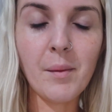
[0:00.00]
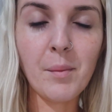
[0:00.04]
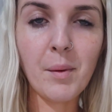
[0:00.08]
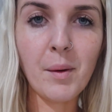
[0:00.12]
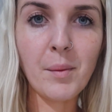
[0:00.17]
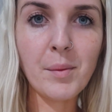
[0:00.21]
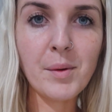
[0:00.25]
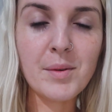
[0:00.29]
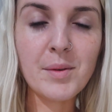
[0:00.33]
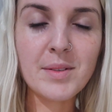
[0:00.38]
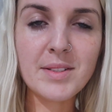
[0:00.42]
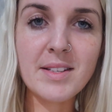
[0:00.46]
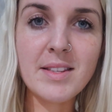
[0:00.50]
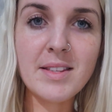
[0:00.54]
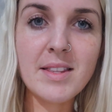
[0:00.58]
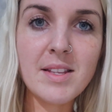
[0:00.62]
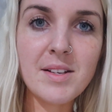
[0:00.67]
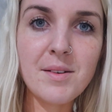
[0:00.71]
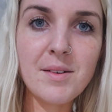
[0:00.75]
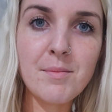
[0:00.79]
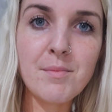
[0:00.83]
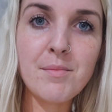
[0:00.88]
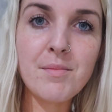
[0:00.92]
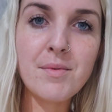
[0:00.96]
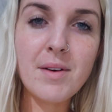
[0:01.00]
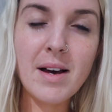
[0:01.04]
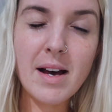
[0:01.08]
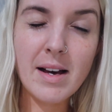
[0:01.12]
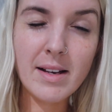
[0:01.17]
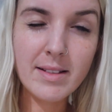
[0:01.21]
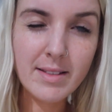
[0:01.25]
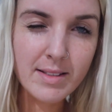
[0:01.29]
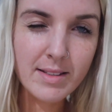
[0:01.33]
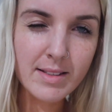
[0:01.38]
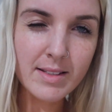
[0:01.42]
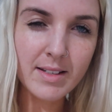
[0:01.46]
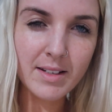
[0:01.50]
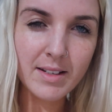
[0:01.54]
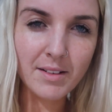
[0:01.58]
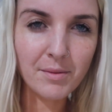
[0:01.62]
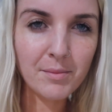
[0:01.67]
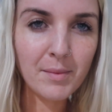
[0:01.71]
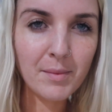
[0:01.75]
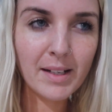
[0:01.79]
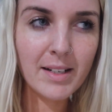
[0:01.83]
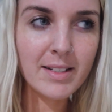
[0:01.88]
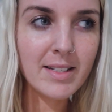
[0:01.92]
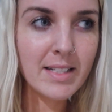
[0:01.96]
probably wasn't the best
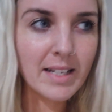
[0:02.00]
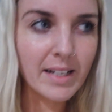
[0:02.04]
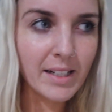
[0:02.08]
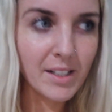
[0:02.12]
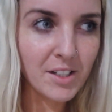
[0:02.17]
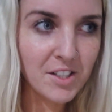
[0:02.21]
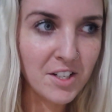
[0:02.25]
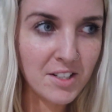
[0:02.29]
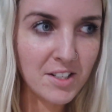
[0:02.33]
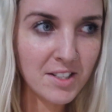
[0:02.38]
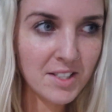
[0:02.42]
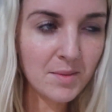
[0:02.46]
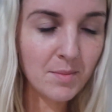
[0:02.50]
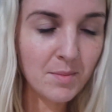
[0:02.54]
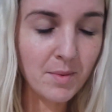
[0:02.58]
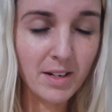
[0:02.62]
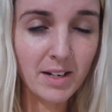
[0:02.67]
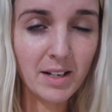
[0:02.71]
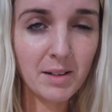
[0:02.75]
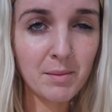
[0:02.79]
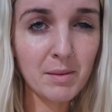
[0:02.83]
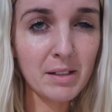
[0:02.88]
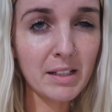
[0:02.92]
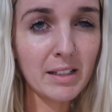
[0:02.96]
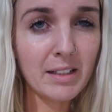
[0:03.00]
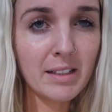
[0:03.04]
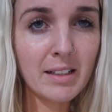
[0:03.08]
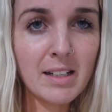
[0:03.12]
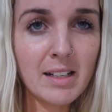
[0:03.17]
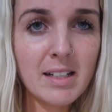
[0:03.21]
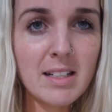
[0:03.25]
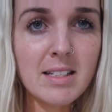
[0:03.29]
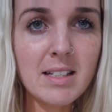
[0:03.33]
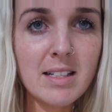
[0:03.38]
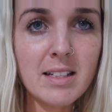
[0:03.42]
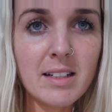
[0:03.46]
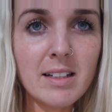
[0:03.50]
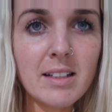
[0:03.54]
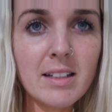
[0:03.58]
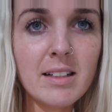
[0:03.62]
of meditations, but I mean, I did